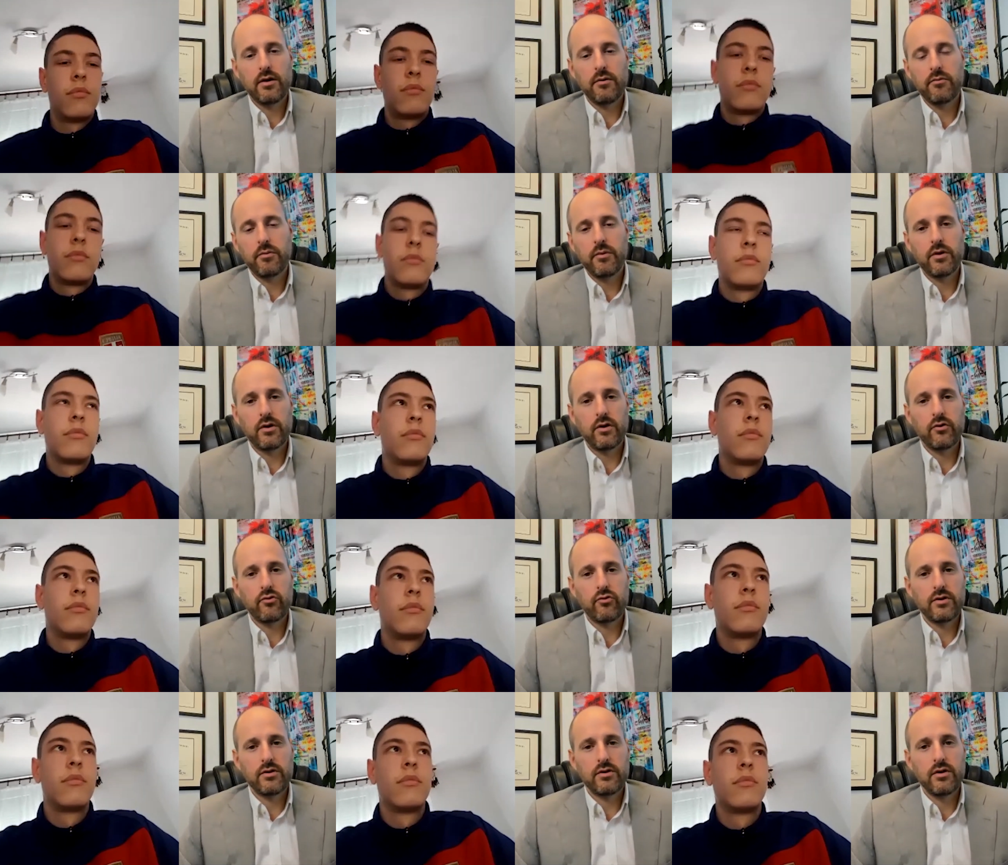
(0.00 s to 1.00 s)
Speaker 1: from other
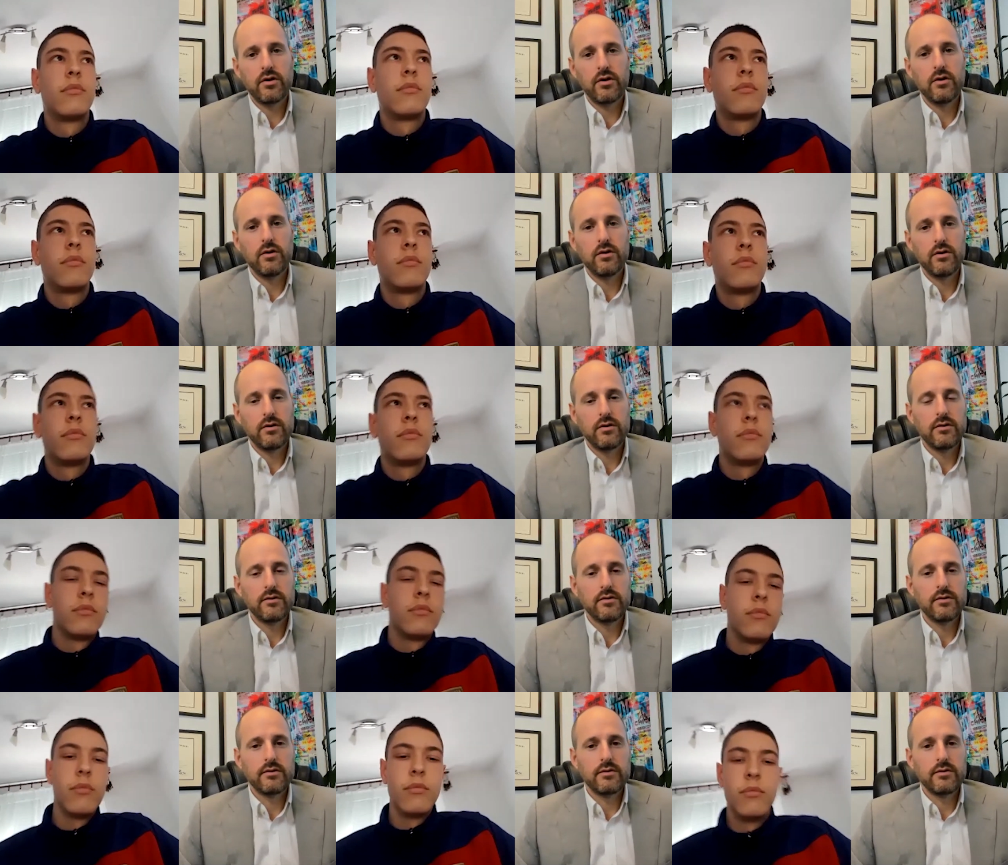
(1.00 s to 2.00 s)
countries.
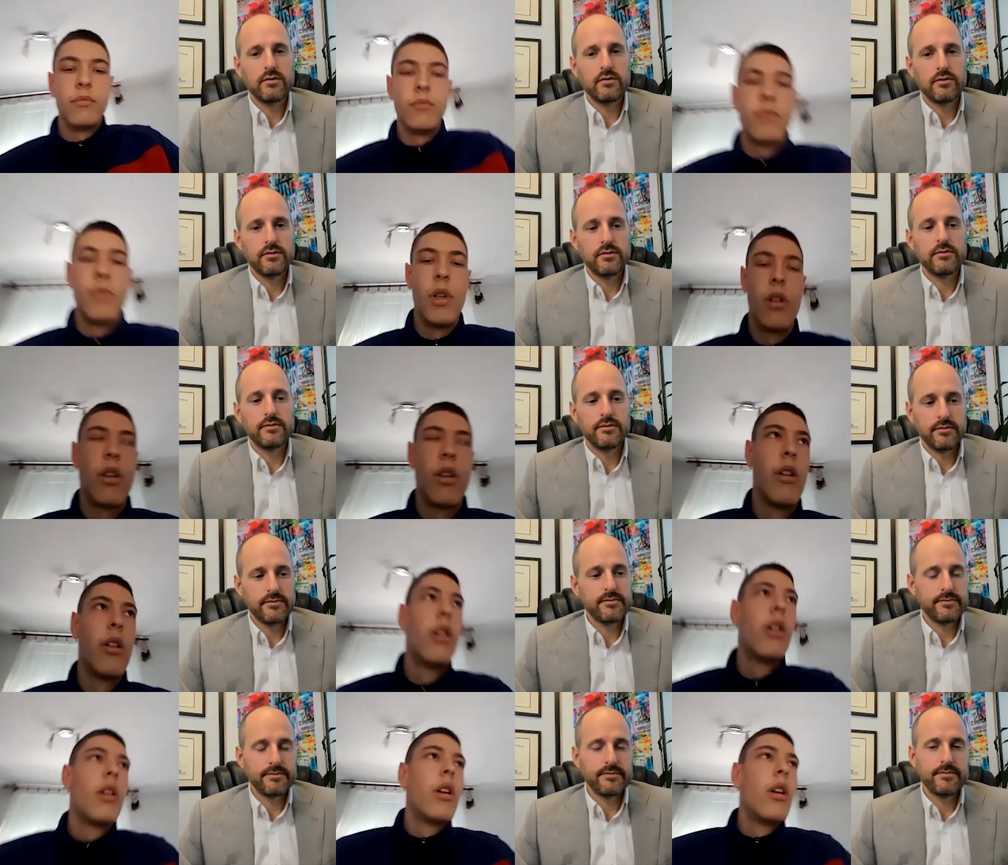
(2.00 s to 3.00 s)
Speaker 2: Okay.
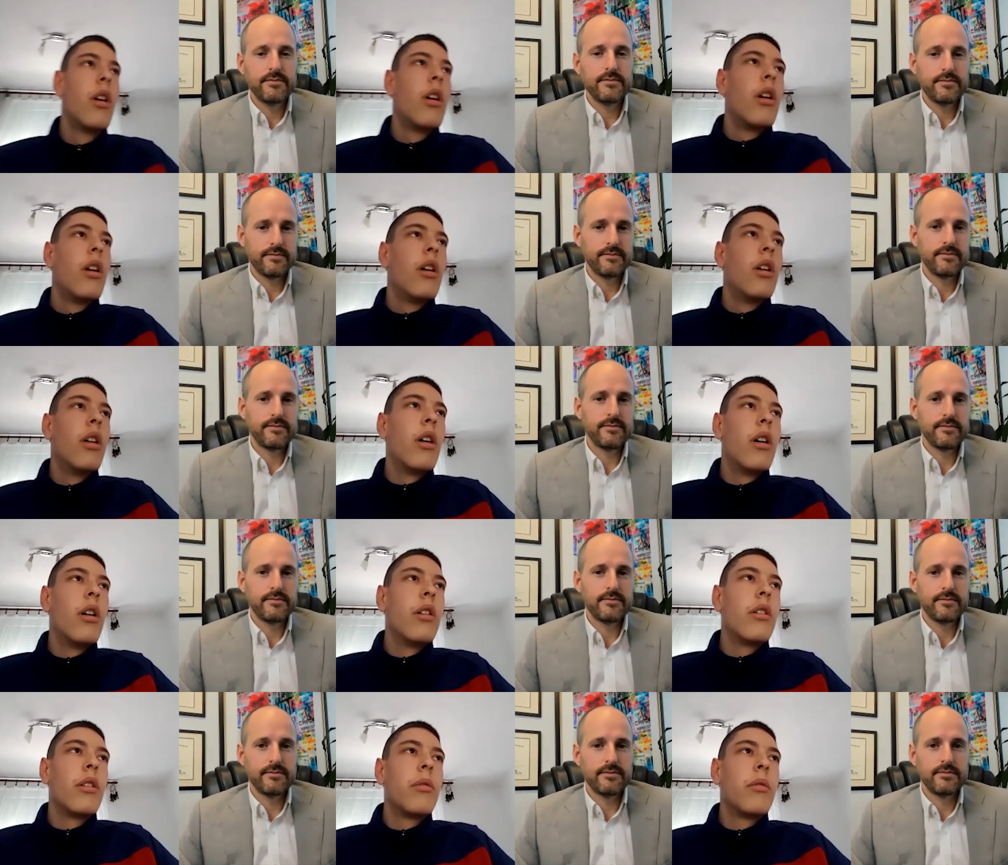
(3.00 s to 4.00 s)
I
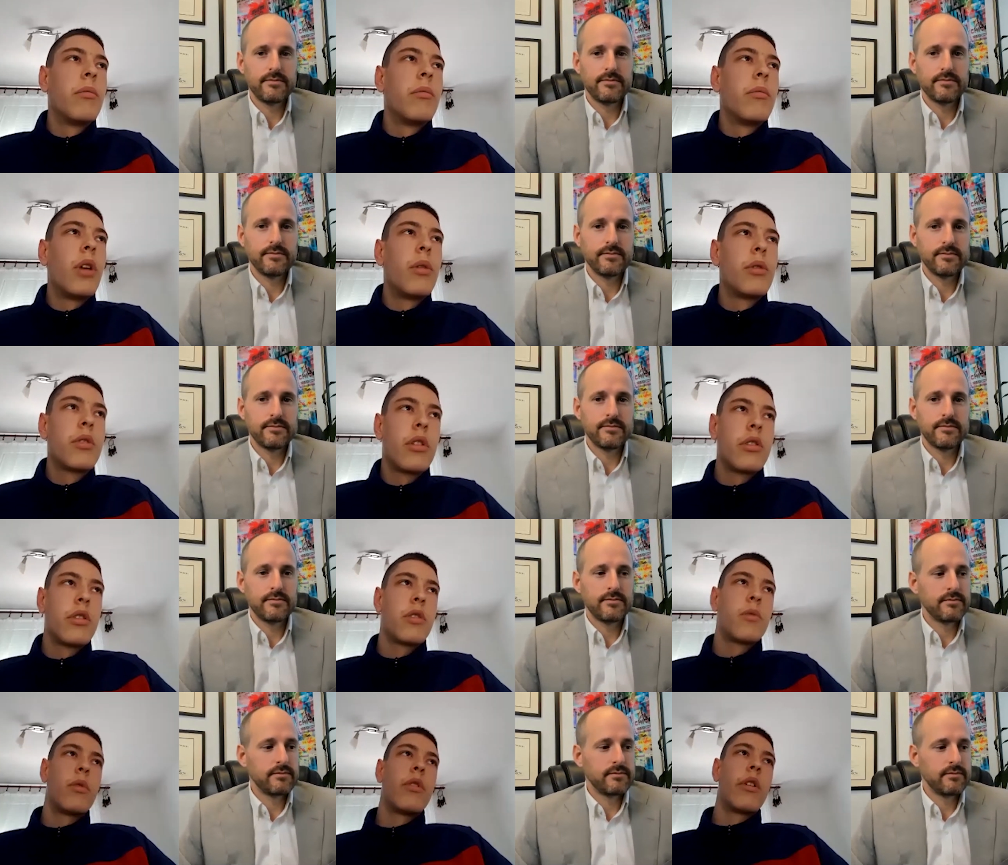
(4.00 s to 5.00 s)
was just
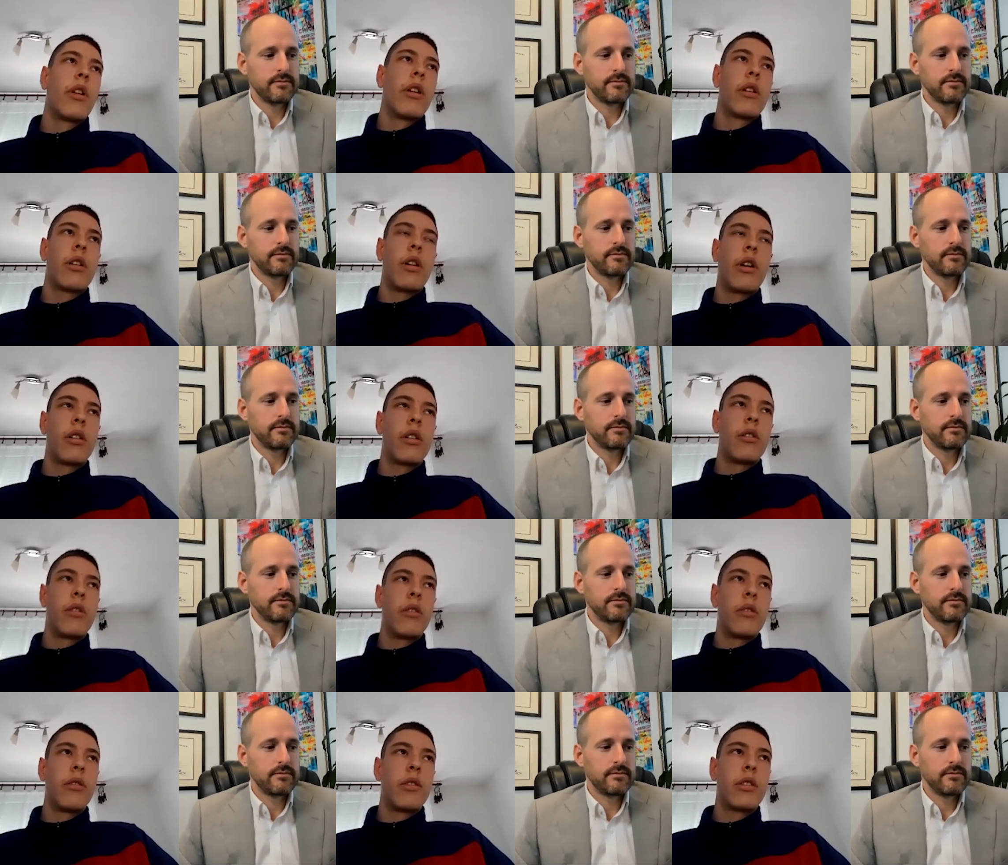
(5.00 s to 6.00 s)
wondering, I can
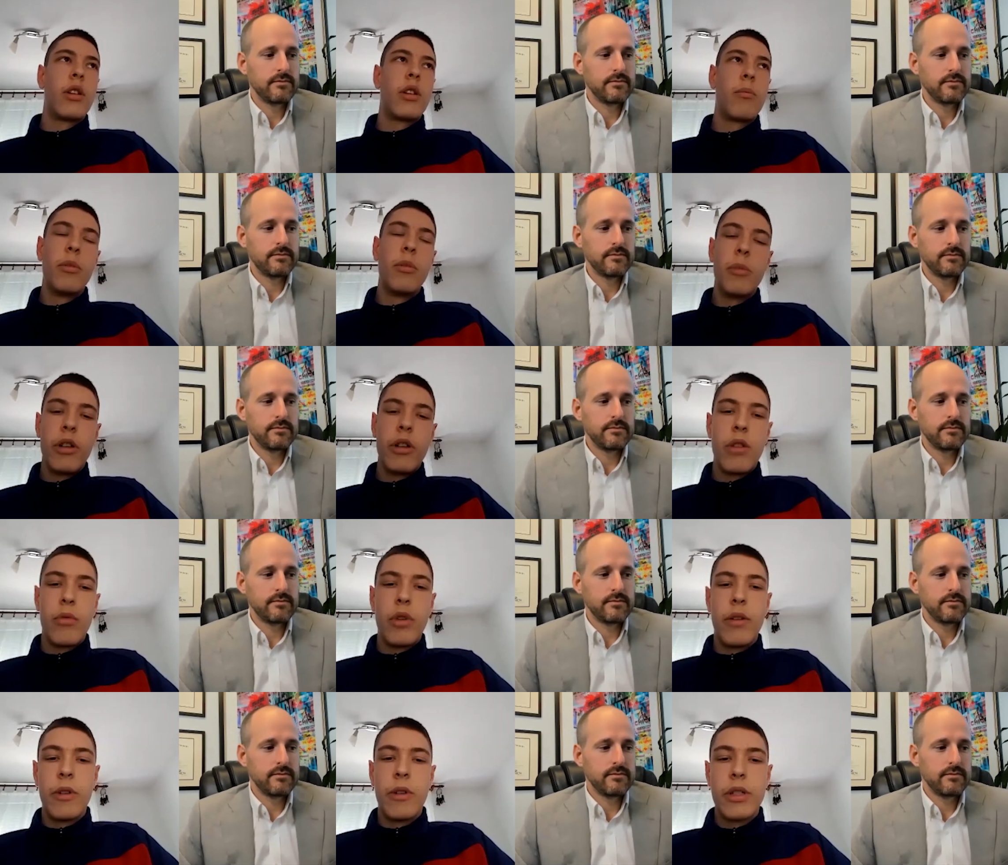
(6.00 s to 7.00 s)
just keep the money and
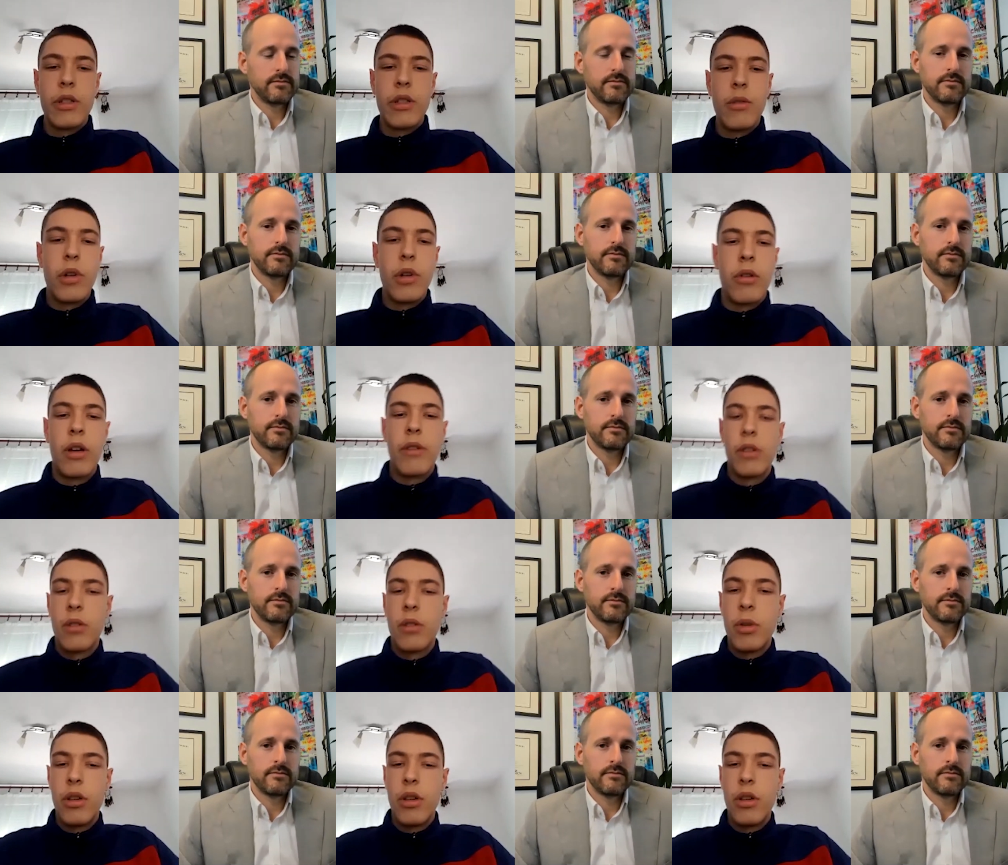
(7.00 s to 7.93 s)
reinvest it without having to pay